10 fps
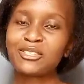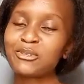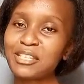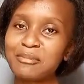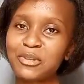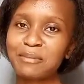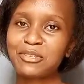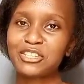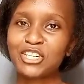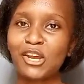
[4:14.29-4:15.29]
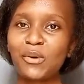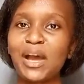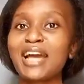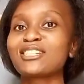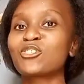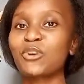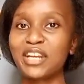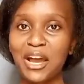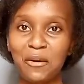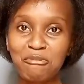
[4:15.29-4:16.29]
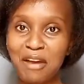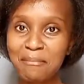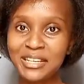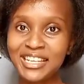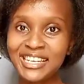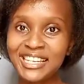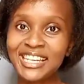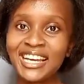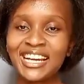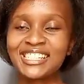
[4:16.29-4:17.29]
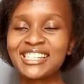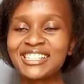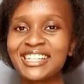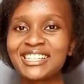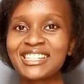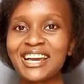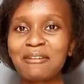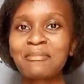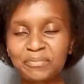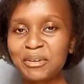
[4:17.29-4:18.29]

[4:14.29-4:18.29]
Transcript: Do subscribe to the channel and join our family. Until next time,